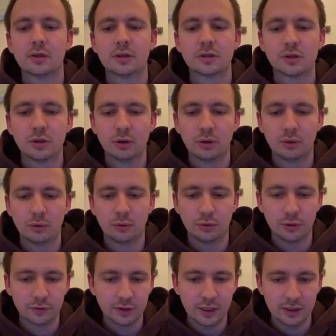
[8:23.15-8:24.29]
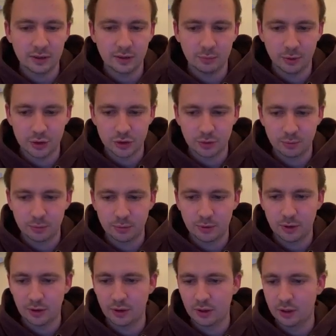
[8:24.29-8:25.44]
So you've taken the bishop,
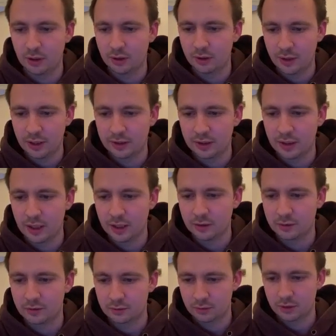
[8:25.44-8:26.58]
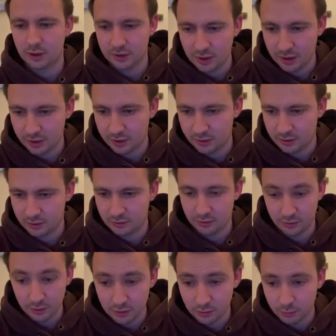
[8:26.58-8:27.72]
and then that knight can take
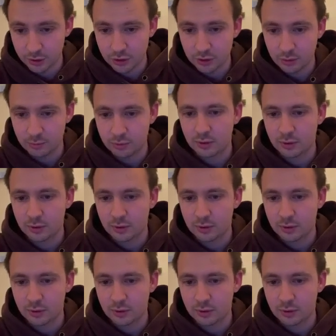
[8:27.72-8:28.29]
the other bishop,